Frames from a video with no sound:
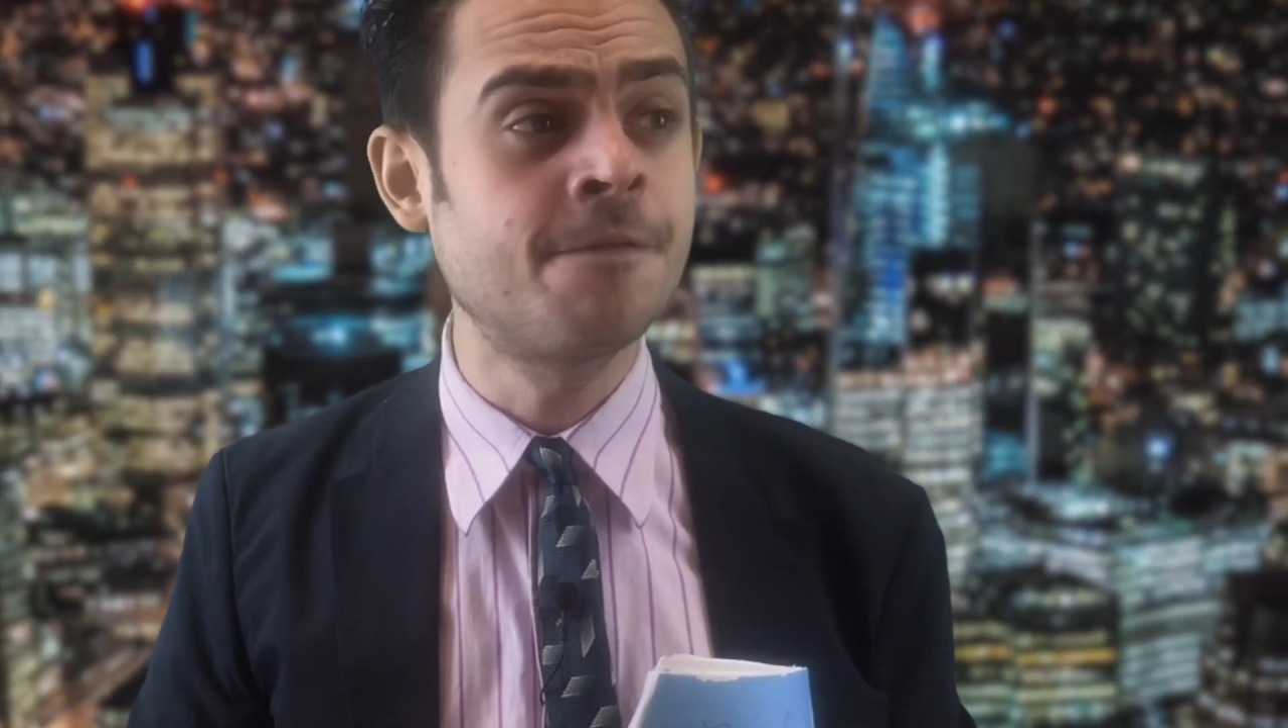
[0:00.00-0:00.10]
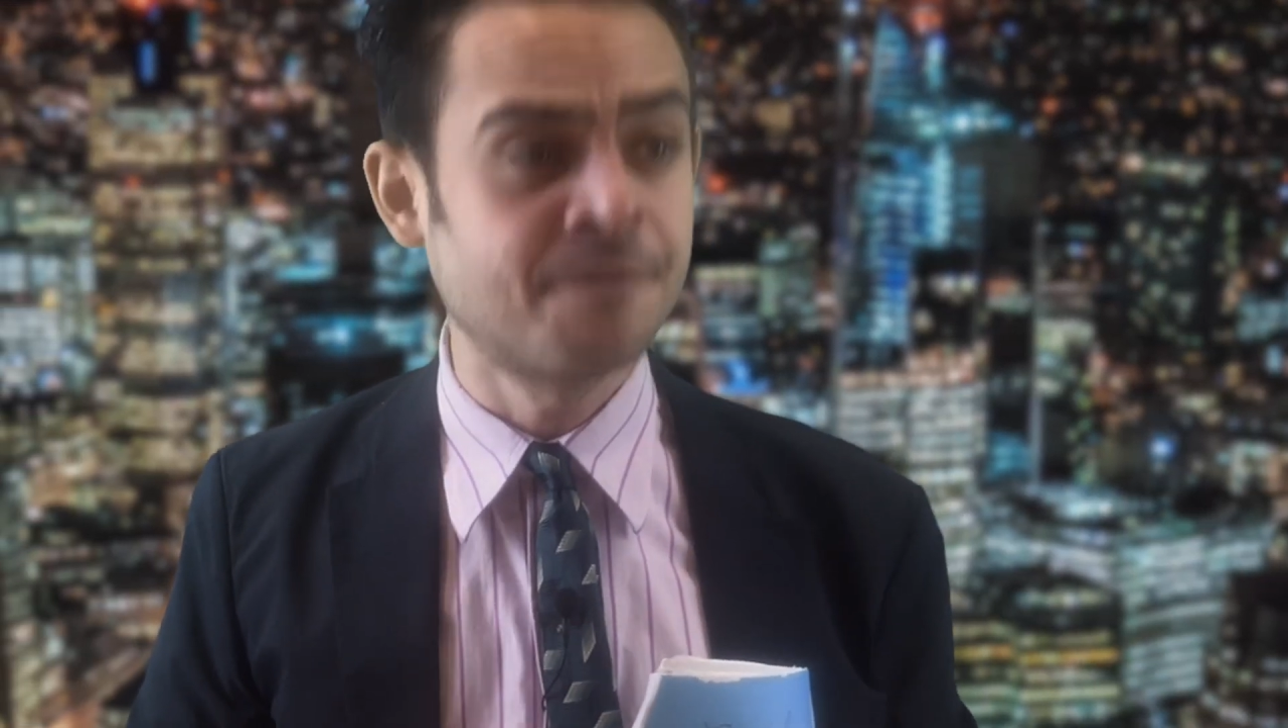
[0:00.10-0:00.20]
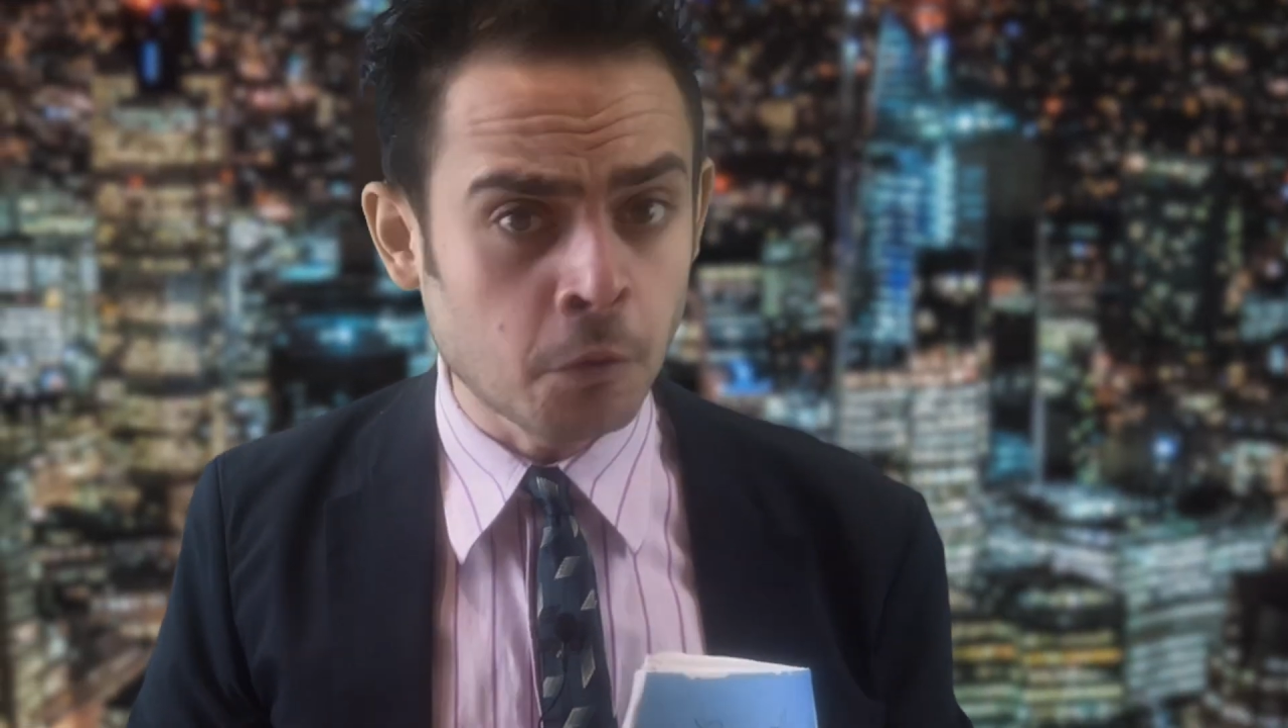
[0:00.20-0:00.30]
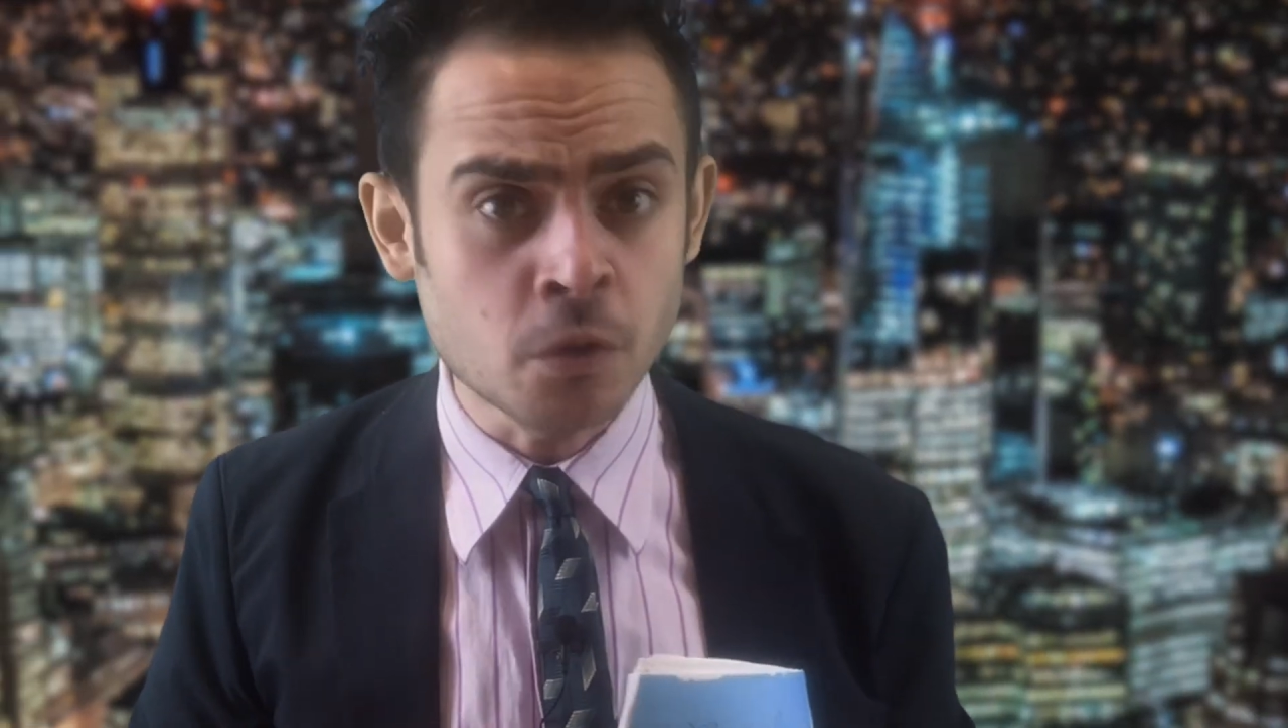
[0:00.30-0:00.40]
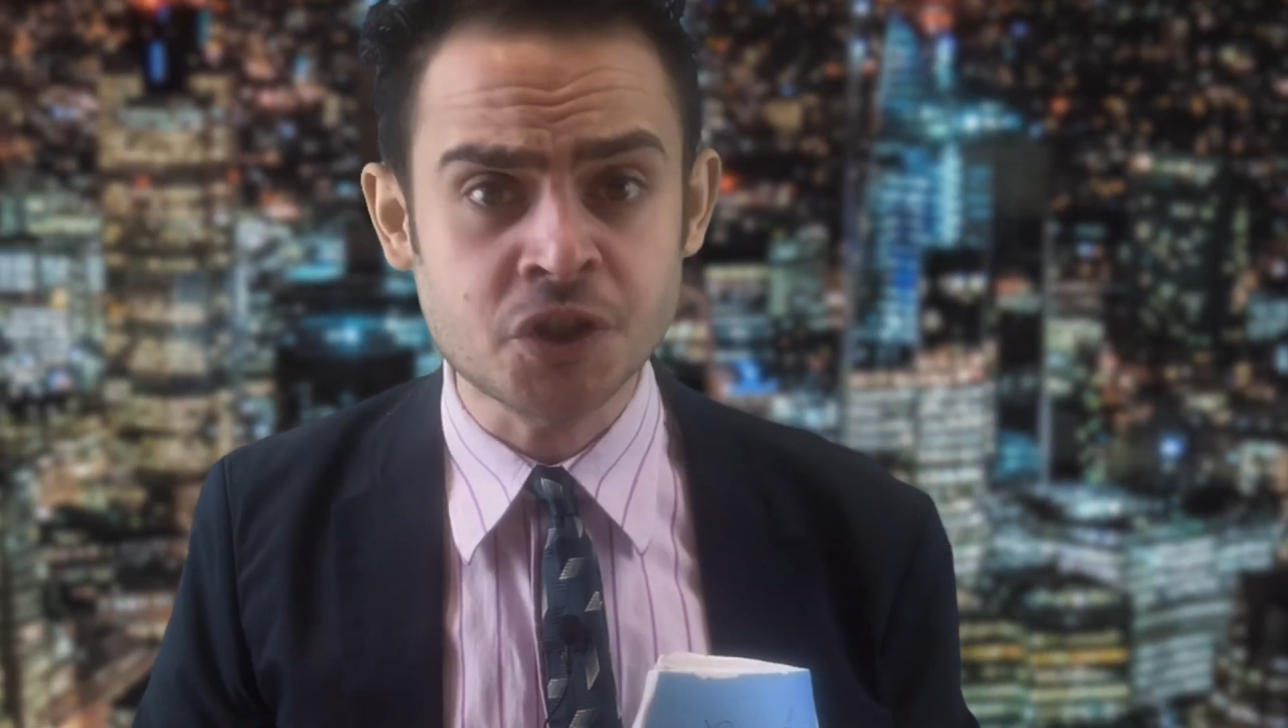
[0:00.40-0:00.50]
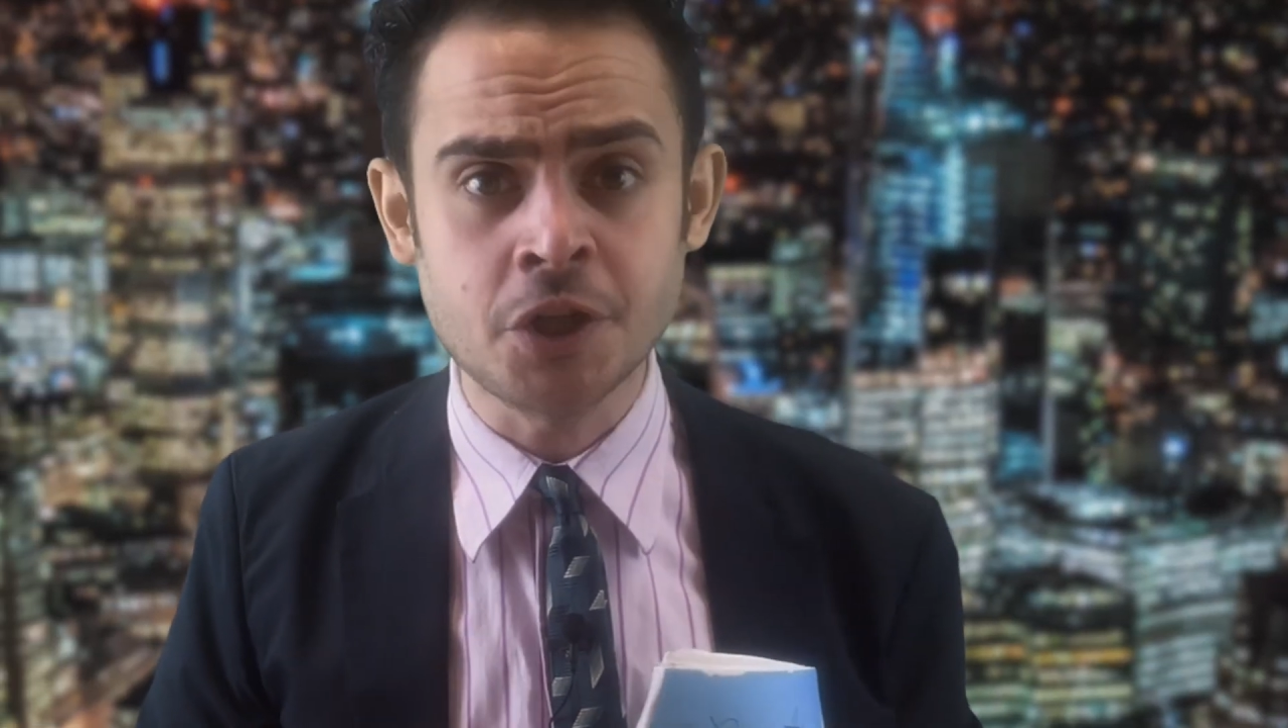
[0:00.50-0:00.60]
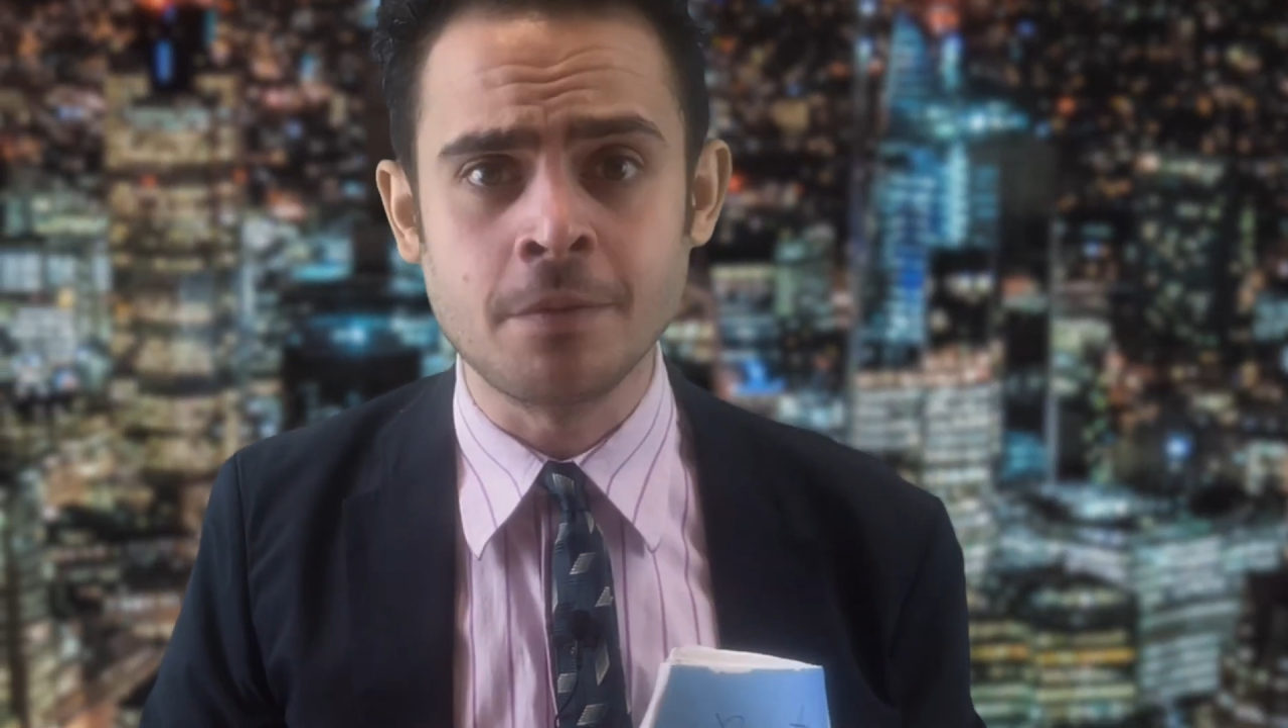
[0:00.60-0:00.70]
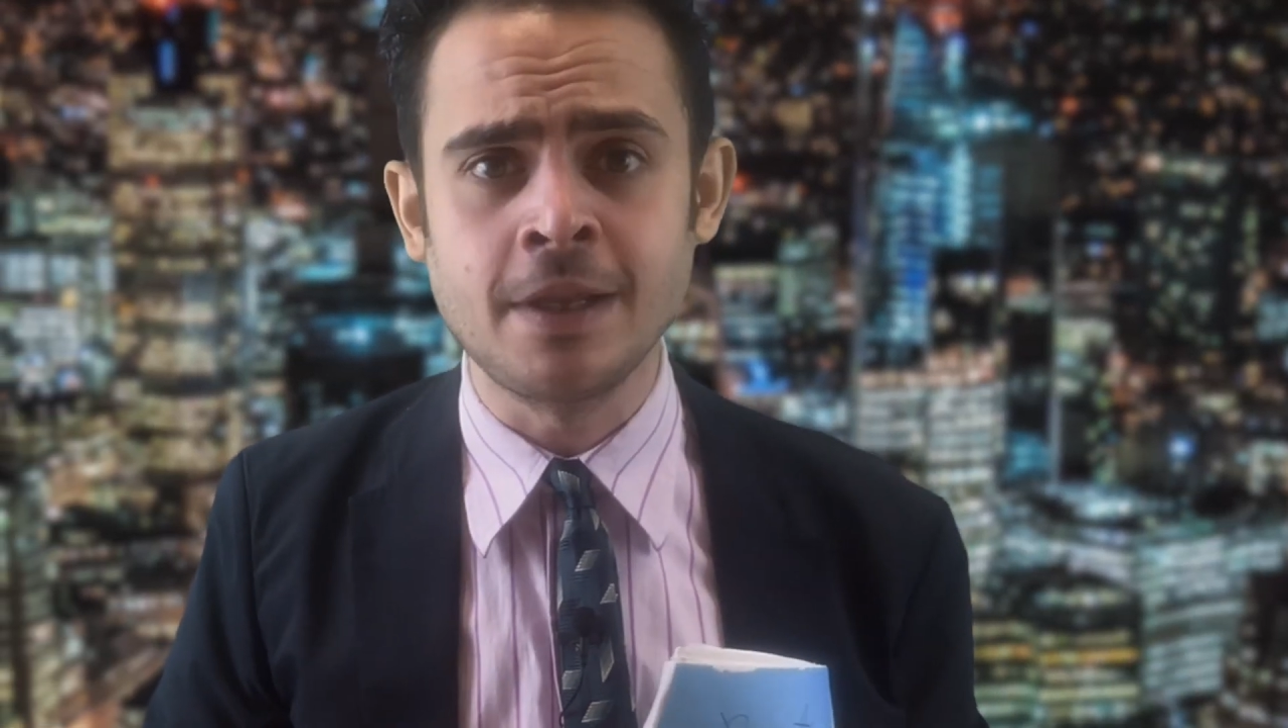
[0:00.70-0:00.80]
fortune